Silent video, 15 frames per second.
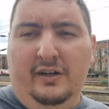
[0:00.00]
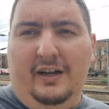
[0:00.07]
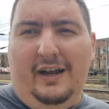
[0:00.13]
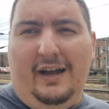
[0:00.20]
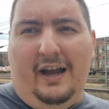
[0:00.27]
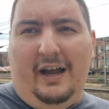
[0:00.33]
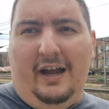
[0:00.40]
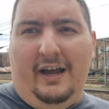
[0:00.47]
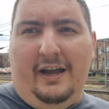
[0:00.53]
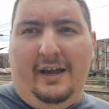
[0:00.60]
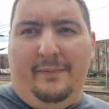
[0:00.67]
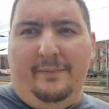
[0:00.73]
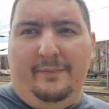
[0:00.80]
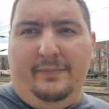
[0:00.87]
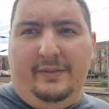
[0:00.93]

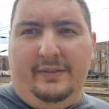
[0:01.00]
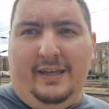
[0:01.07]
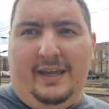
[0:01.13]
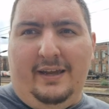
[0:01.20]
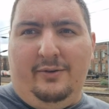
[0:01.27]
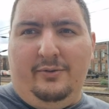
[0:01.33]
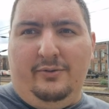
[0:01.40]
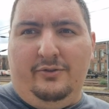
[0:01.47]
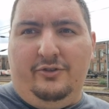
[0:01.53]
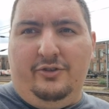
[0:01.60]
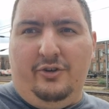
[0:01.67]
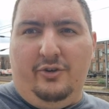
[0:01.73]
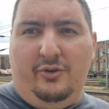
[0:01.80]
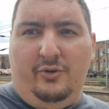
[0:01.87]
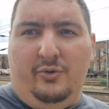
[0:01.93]
down
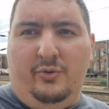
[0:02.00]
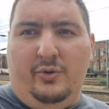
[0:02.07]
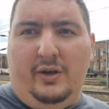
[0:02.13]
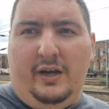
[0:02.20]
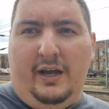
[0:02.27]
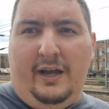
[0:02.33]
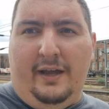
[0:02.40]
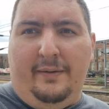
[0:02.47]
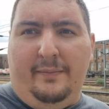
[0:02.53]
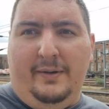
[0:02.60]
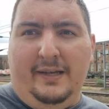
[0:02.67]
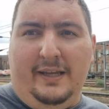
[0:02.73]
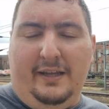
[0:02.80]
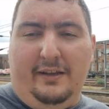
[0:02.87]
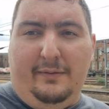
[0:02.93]
to
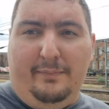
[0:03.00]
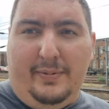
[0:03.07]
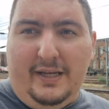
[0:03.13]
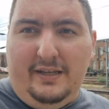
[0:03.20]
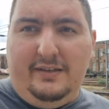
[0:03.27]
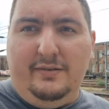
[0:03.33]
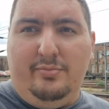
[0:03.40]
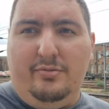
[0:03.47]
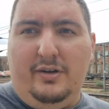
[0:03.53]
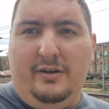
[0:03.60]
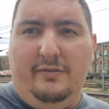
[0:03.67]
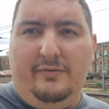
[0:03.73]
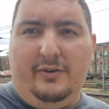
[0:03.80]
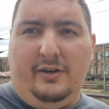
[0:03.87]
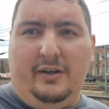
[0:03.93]
Lincoln and
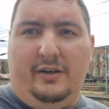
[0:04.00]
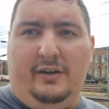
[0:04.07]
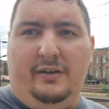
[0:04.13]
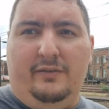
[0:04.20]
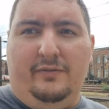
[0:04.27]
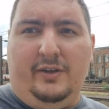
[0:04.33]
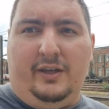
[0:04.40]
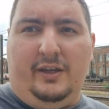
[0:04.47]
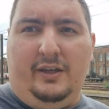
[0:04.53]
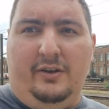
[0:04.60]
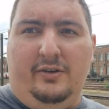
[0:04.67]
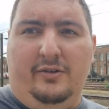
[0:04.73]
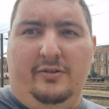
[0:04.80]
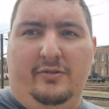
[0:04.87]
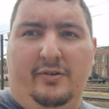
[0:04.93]
Peterborough via the
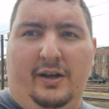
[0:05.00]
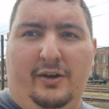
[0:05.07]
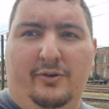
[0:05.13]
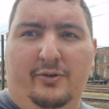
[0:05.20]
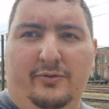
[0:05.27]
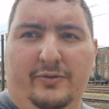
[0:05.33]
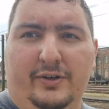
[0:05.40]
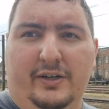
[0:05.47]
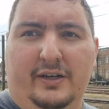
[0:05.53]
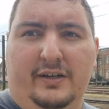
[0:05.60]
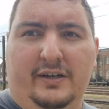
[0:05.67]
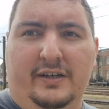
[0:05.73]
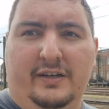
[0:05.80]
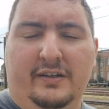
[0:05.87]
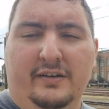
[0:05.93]
Great Northern
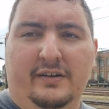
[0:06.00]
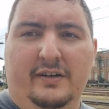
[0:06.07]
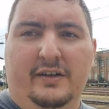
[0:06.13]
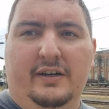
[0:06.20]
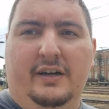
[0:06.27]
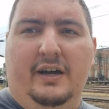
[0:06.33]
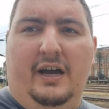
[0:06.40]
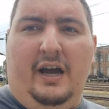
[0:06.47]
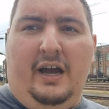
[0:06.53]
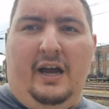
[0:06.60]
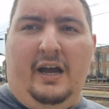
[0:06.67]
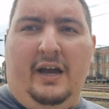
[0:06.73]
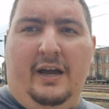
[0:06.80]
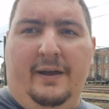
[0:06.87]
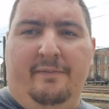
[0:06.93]
Line.
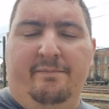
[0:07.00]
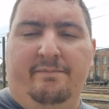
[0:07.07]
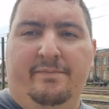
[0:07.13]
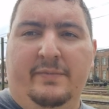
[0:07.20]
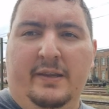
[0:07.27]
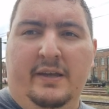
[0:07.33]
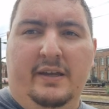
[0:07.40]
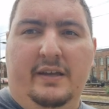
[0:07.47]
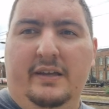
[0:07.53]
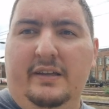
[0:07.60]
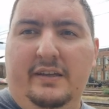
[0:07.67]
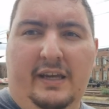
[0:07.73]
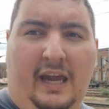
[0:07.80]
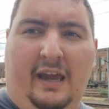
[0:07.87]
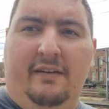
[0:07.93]

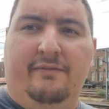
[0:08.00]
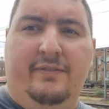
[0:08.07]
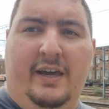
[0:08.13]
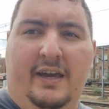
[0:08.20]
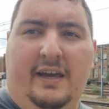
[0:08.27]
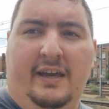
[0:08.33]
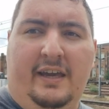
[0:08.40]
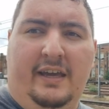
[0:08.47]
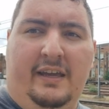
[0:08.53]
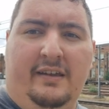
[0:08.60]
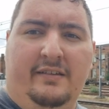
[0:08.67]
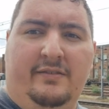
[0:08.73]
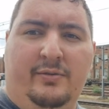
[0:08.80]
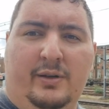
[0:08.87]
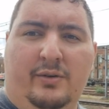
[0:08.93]
Yeah, there
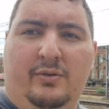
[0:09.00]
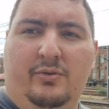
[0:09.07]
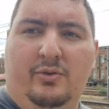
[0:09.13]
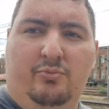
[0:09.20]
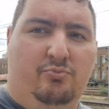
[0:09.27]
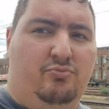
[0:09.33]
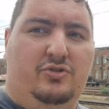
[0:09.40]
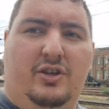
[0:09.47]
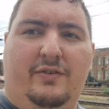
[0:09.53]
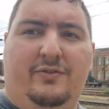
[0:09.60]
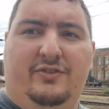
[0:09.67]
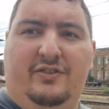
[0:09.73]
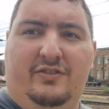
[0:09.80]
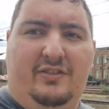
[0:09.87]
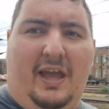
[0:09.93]
is
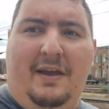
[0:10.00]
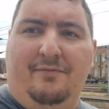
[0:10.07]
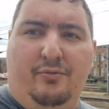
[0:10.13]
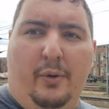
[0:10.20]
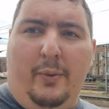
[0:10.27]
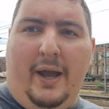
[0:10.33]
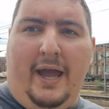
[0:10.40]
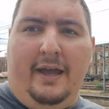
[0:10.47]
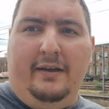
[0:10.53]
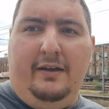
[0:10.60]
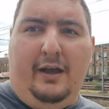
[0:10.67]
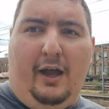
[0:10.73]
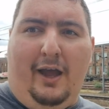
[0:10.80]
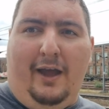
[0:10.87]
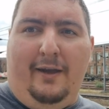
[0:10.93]
services everywhere
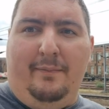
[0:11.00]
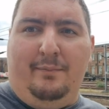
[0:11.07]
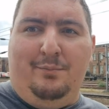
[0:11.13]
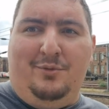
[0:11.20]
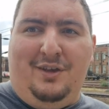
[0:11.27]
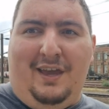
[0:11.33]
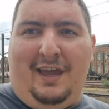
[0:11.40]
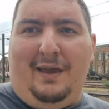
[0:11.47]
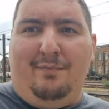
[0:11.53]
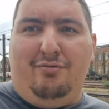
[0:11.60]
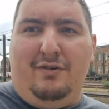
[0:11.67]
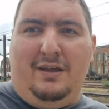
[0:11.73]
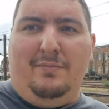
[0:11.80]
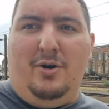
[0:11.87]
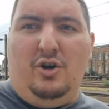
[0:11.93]
to here
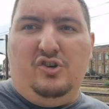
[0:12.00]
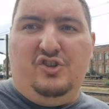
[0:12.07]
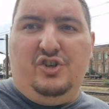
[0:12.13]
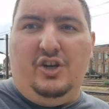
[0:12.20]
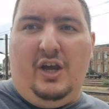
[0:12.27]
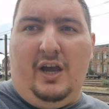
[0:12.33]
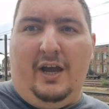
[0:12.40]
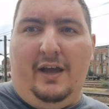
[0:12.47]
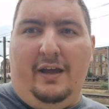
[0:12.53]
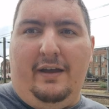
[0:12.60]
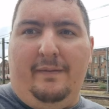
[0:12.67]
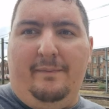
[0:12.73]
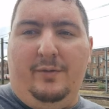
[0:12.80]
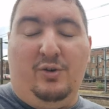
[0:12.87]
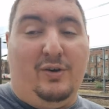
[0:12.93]
pretty much.
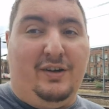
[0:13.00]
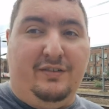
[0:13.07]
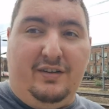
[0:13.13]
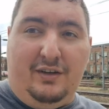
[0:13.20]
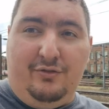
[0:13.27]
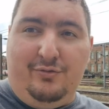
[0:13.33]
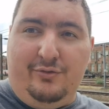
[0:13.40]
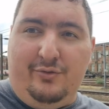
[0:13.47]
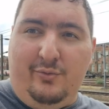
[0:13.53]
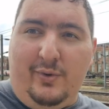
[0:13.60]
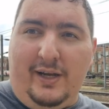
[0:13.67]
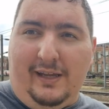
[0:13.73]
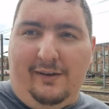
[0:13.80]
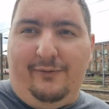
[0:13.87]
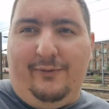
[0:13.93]
Grand Central to
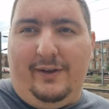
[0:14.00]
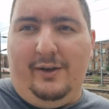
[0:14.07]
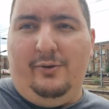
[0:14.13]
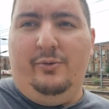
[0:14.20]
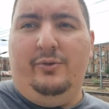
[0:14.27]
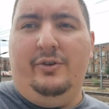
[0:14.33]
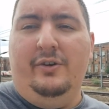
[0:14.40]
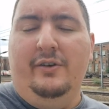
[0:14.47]
Wakefield.